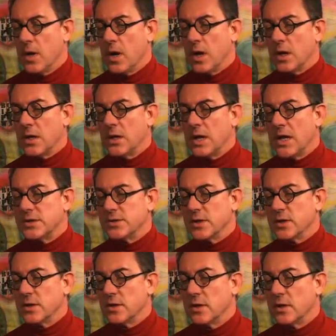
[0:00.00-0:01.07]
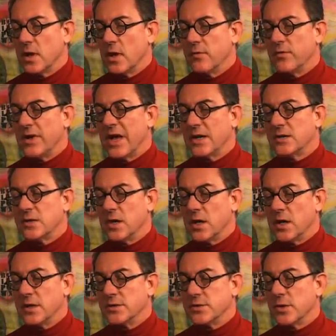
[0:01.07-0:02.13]
a closet of
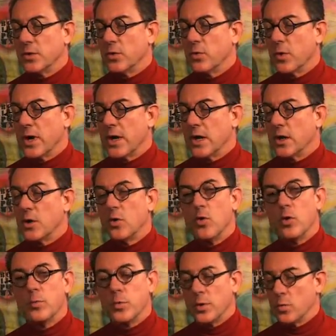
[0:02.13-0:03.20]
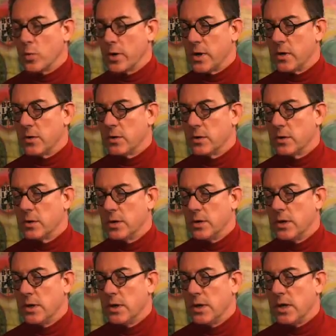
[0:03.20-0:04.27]
neckties and gray corporate wear.
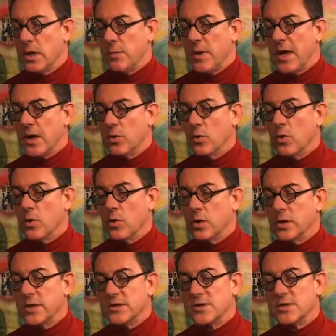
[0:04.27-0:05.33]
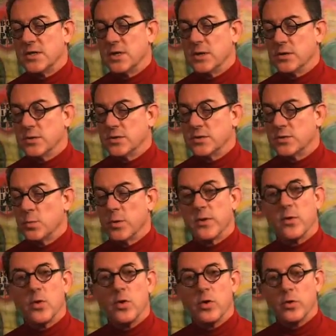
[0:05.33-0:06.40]
He made all his deals with
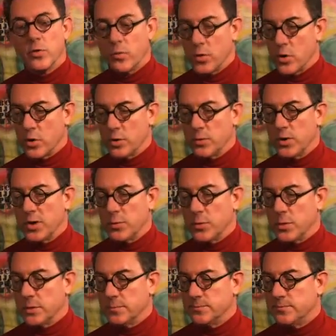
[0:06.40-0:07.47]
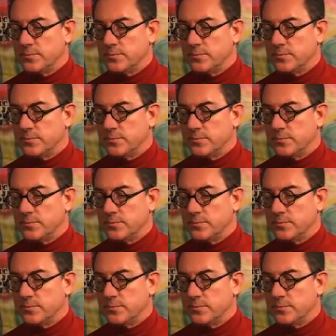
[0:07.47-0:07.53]
all the wrong people.